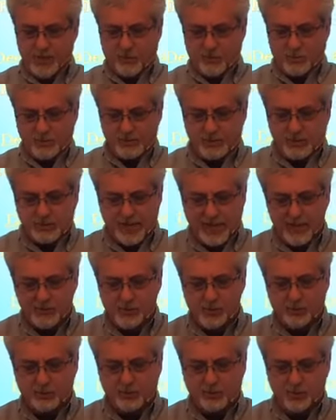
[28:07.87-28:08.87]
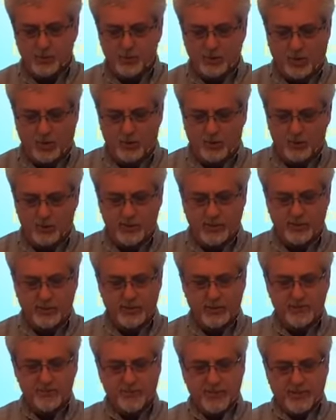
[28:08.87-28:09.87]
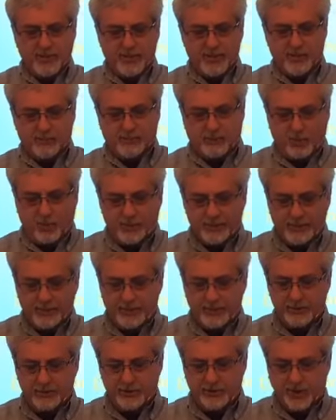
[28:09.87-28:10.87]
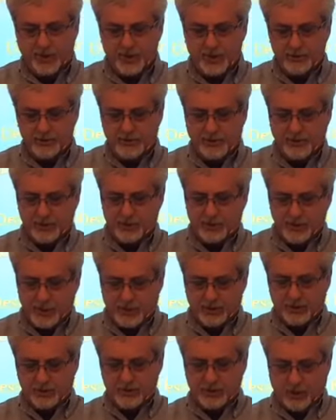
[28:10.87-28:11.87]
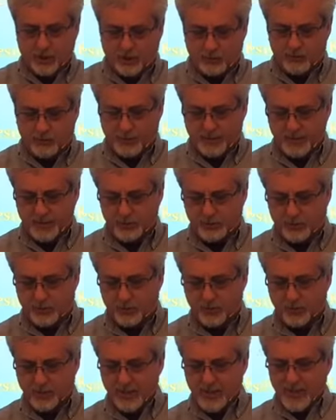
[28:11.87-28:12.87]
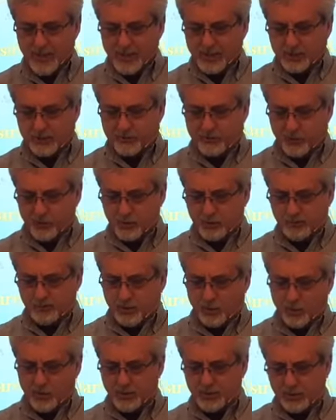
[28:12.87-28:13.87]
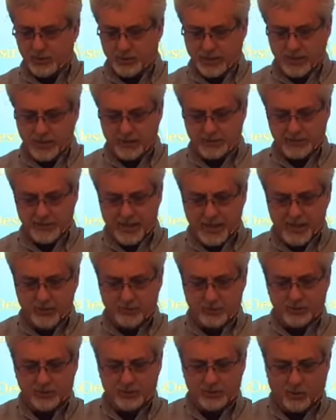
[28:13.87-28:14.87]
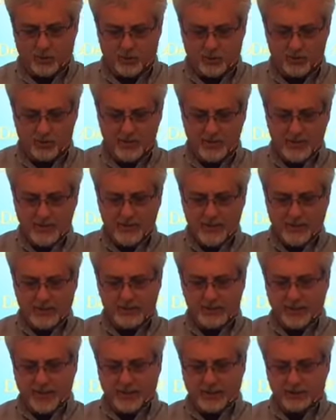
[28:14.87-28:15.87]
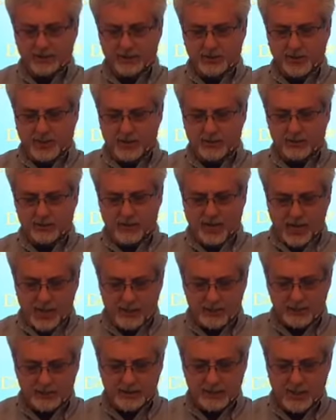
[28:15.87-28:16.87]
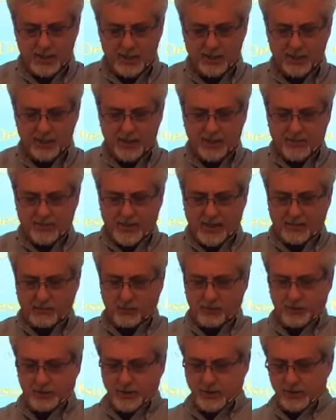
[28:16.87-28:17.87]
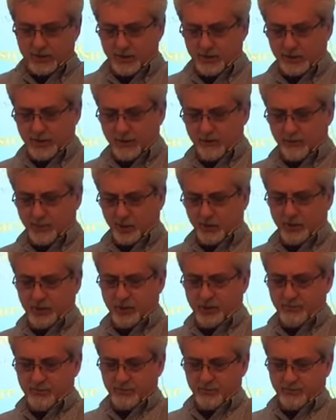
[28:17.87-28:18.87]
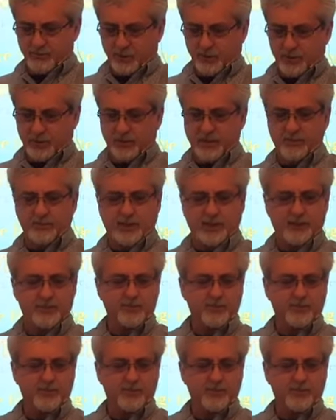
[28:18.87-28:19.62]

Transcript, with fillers: when Samuel grew old, he appointed his sons as judges over Israel. His firstborn son name was Joel. His second son was Abijah. They were judges in Beersheba.